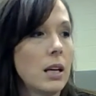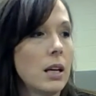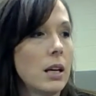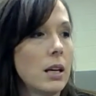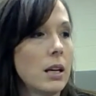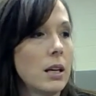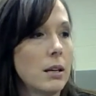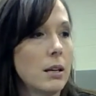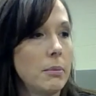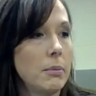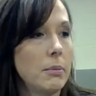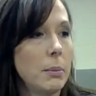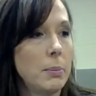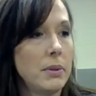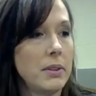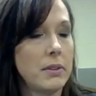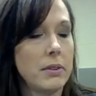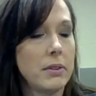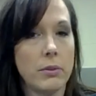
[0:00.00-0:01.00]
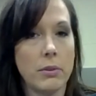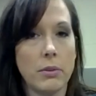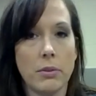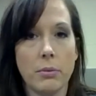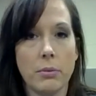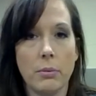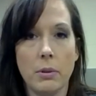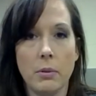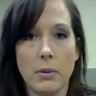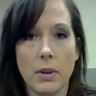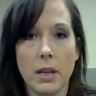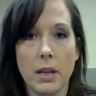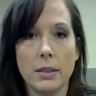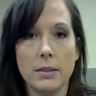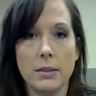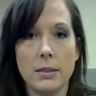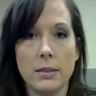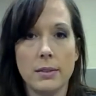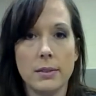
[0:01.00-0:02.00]
up until the 3
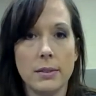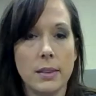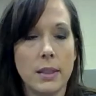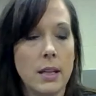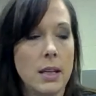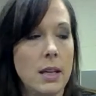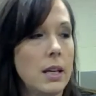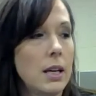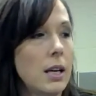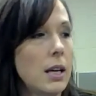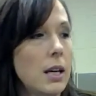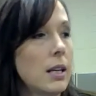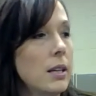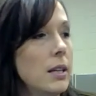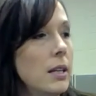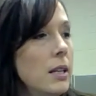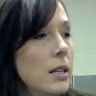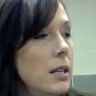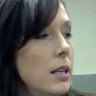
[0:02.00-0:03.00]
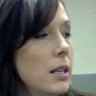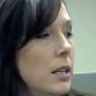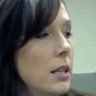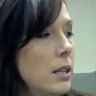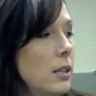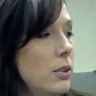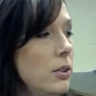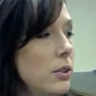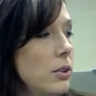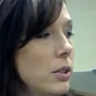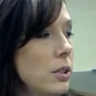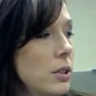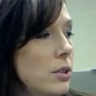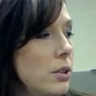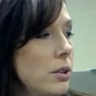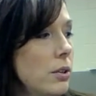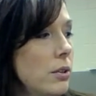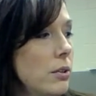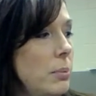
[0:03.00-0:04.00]
rests. And then you're going to
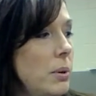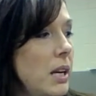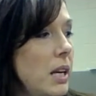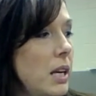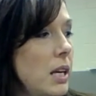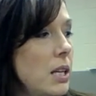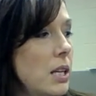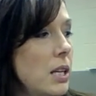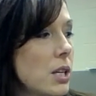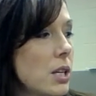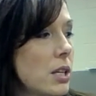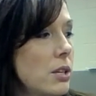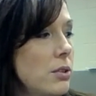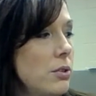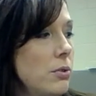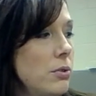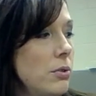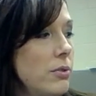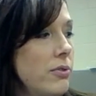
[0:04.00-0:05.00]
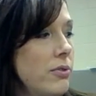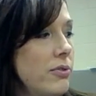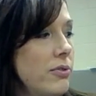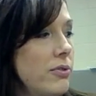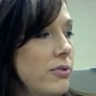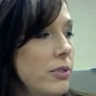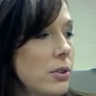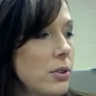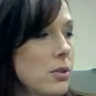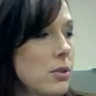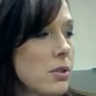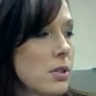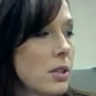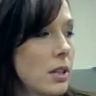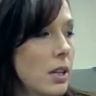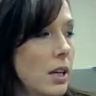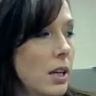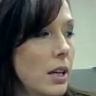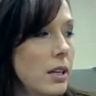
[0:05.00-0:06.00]
turn the page and do the
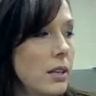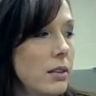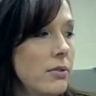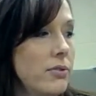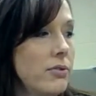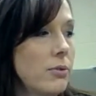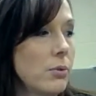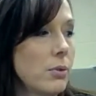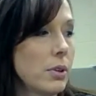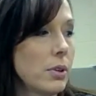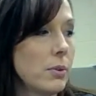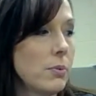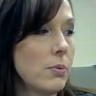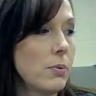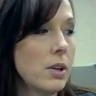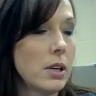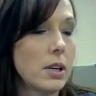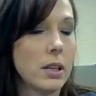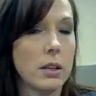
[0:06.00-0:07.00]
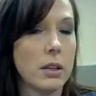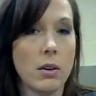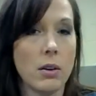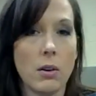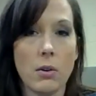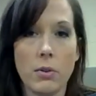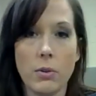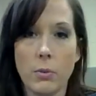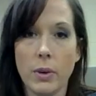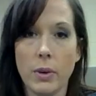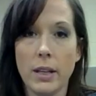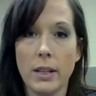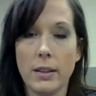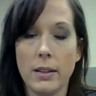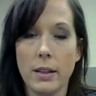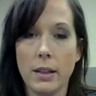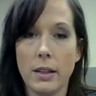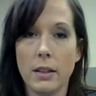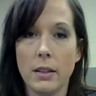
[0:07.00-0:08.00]
first line of 41 all the way
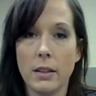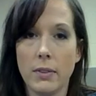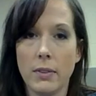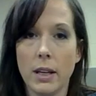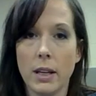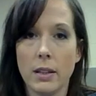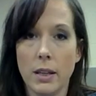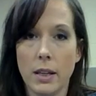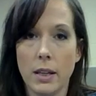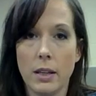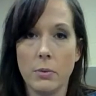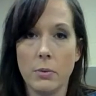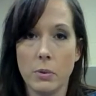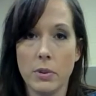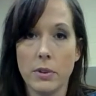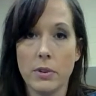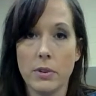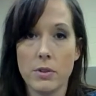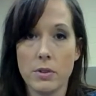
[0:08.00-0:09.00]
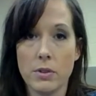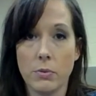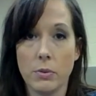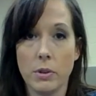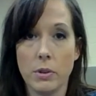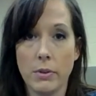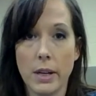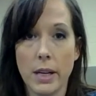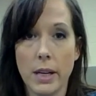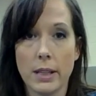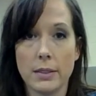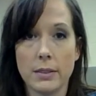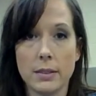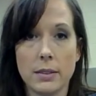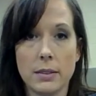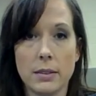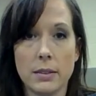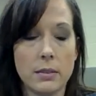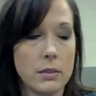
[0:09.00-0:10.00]
to the end of that line where there's 3
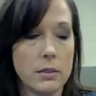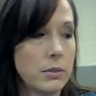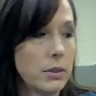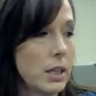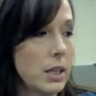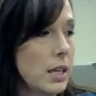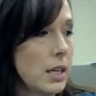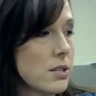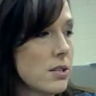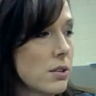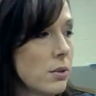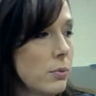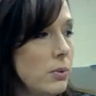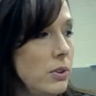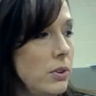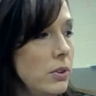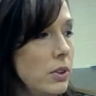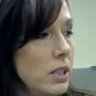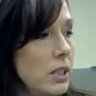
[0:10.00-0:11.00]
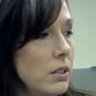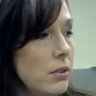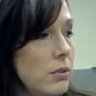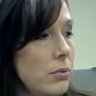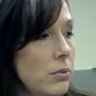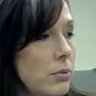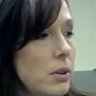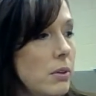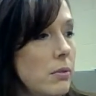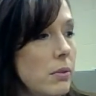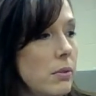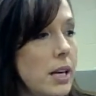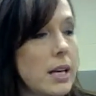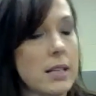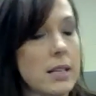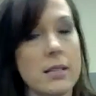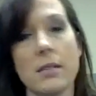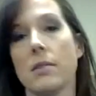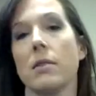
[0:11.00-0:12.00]
rests. Okay, so when you get to 3
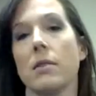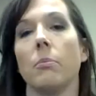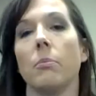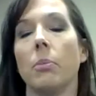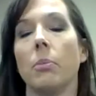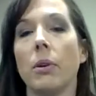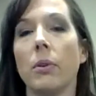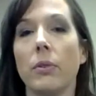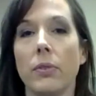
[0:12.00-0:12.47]
rests in both